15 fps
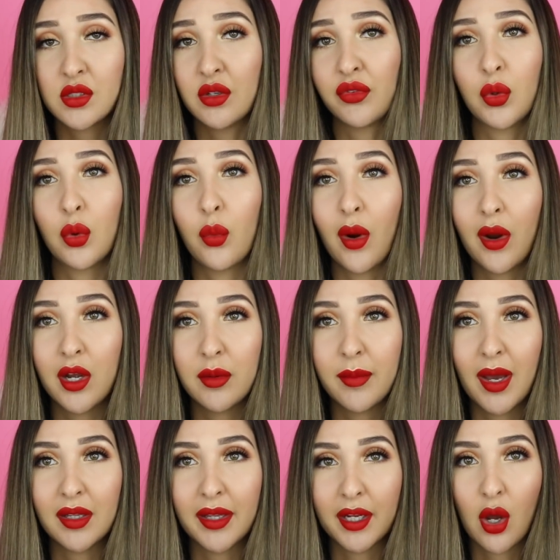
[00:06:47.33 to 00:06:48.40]
So if you're worried
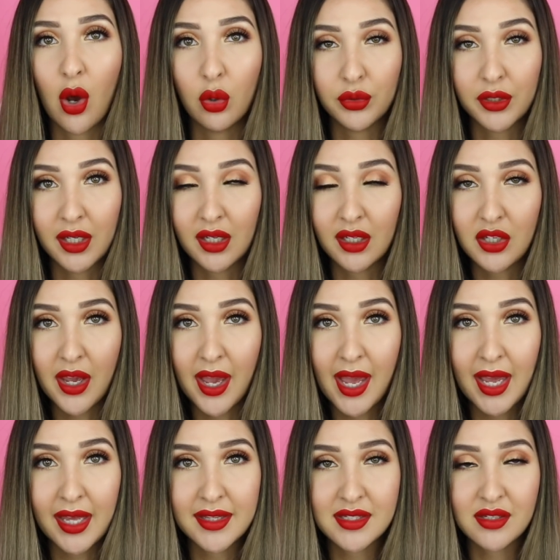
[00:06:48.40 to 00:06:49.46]
about like holding it in your
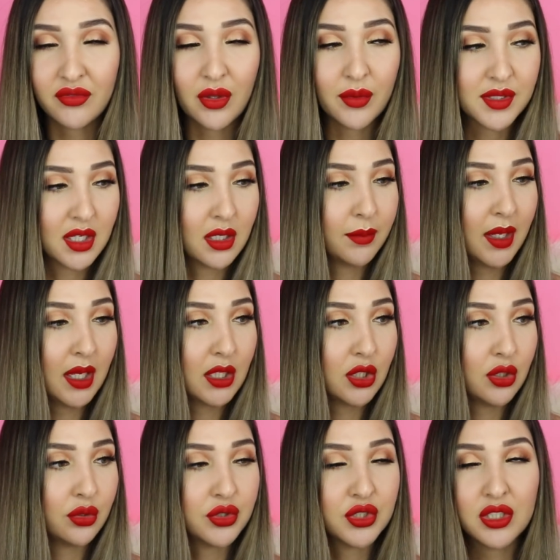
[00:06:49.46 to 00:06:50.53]
hands, if there was gonna be a
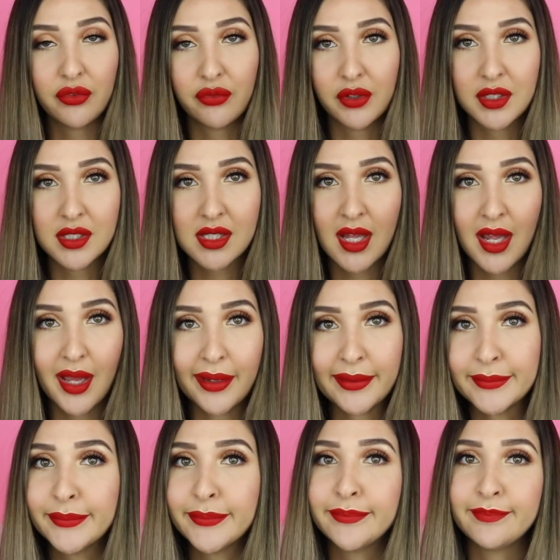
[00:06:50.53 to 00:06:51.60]
huge difference
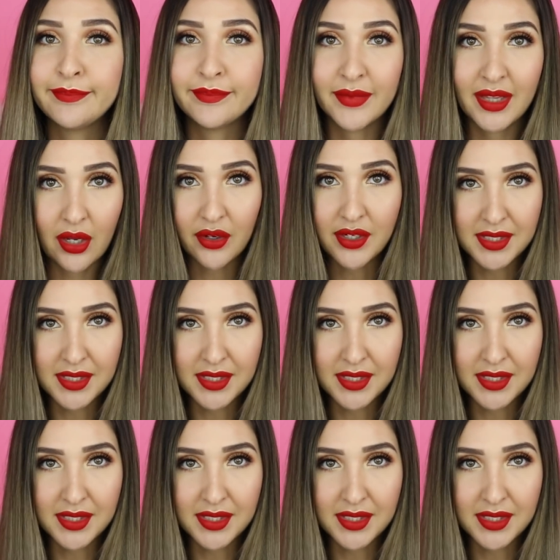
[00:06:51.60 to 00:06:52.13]
there, there